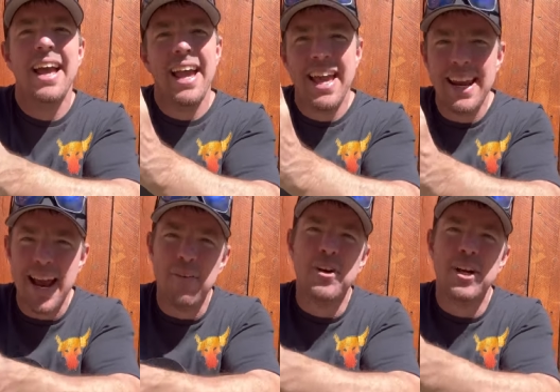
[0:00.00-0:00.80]
and
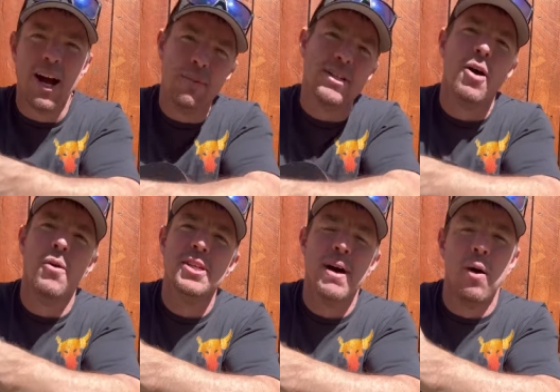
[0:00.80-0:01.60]
every comment's
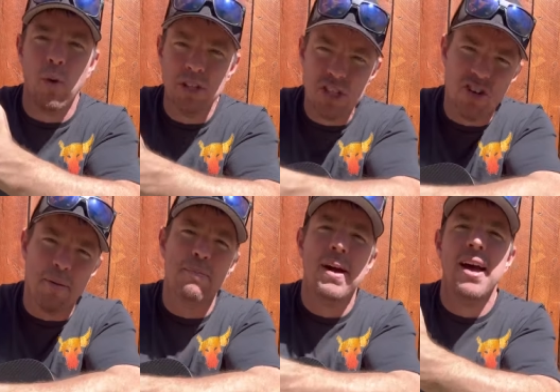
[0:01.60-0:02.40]
always about what's the
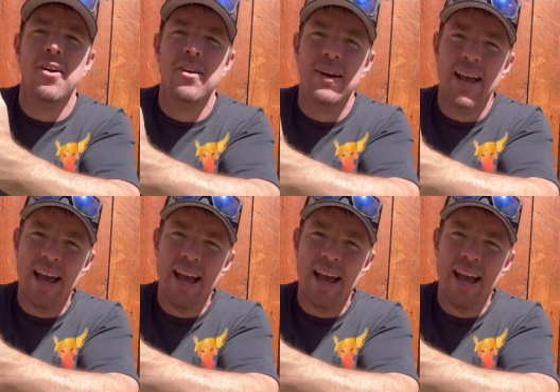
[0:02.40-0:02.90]
strumming pattern.